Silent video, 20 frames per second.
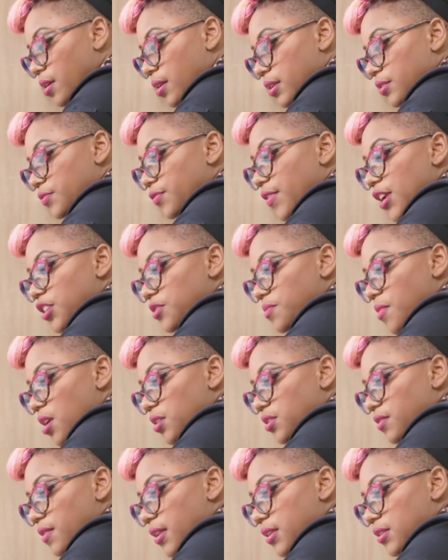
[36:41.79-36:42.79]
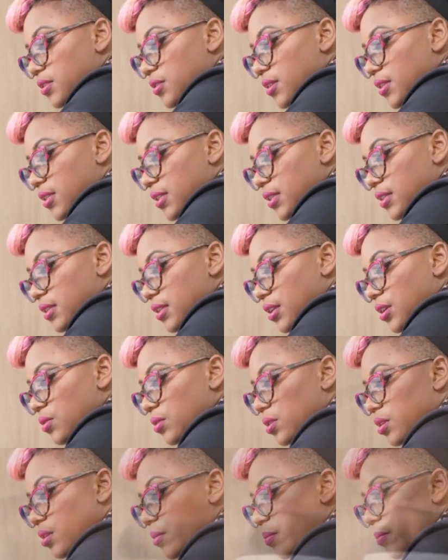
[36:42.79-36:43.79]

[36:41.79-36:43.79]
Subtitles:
it's fresh mozzarella, so it's this cute little